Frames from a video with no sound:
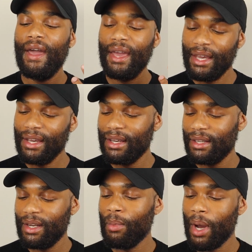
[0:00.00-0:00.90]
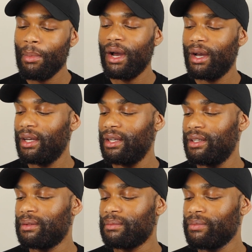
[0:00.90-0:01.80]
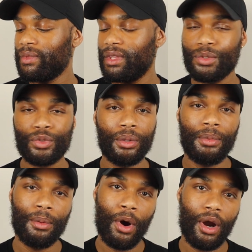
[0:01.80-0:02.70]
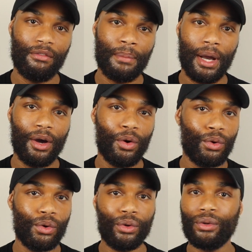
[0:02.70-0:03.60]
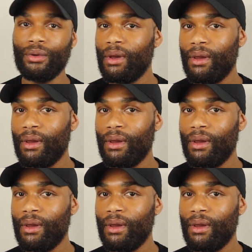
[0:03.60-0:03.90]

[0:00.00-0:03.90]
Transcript: And in my mind, this is going to be a part of my whole